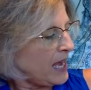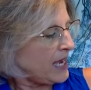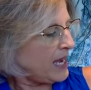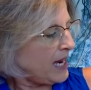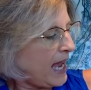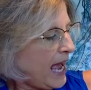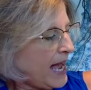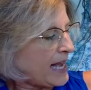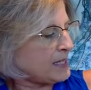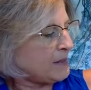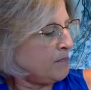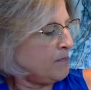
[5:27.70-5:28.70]
It
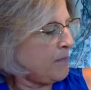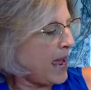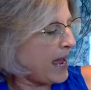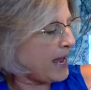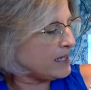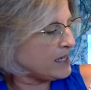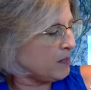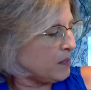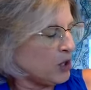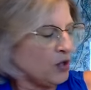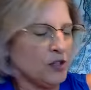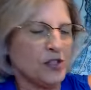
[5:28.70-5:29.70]
has
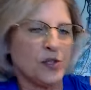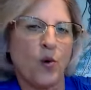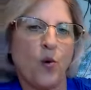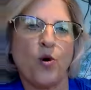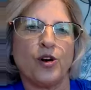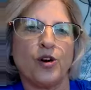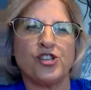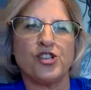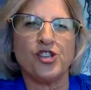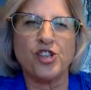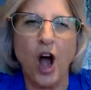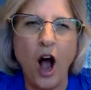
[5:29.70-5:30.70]
mandibles or
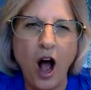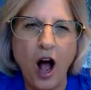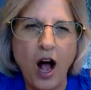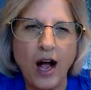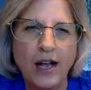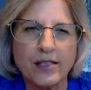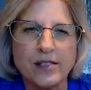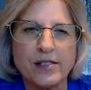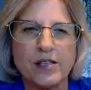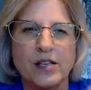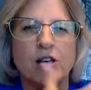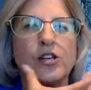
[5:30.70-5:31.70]

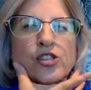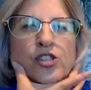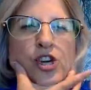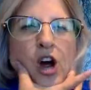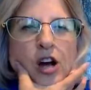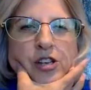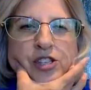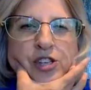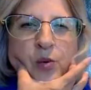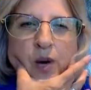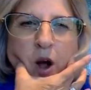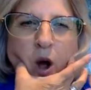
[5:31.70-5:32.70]
jaws. Jaws are
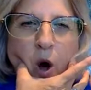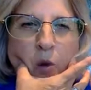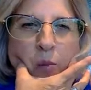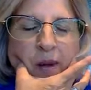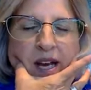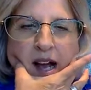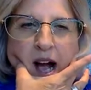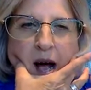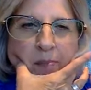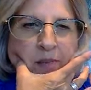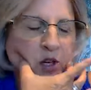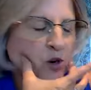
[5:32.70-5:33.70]
what open
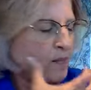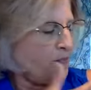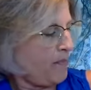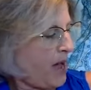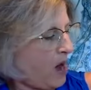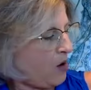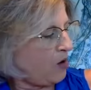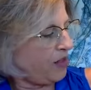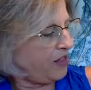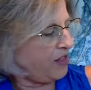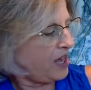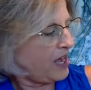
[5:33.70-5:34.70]
up your
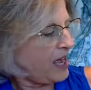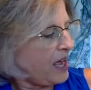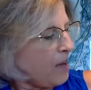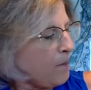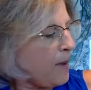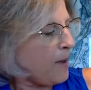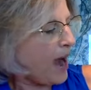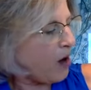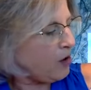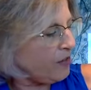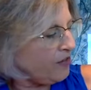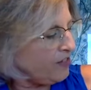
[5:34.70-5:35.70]
mouth,
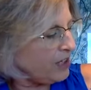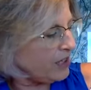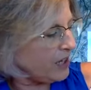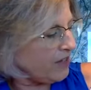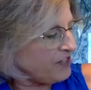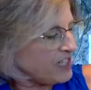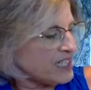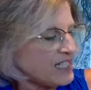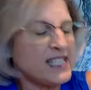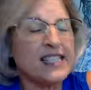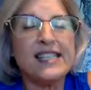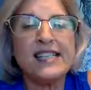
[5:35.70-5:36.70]
powerful enough to
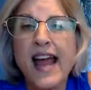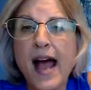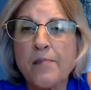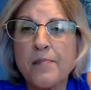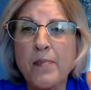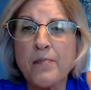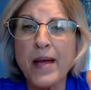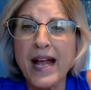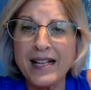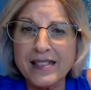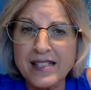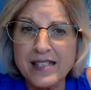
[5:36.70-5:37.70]
snap a
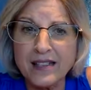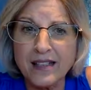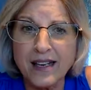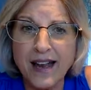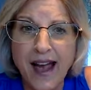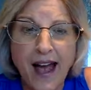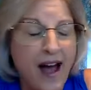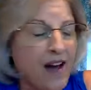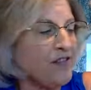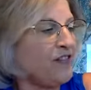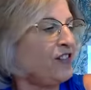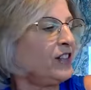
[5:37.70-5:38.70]
pencil in half.